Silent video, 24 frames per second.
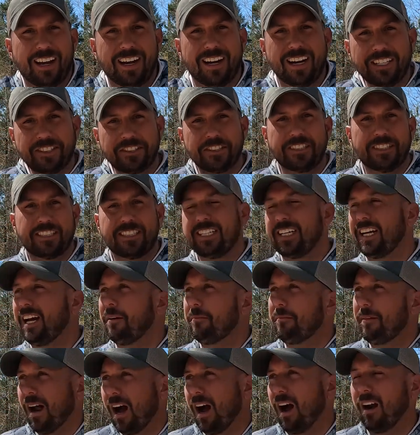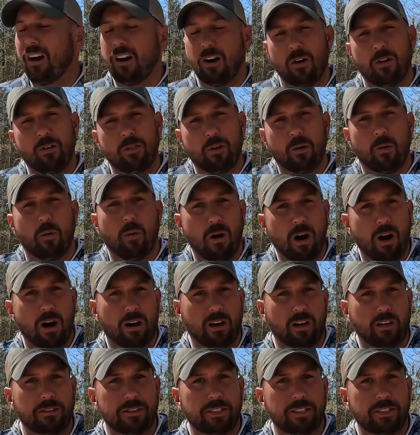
And as you can see, I'm not on the water.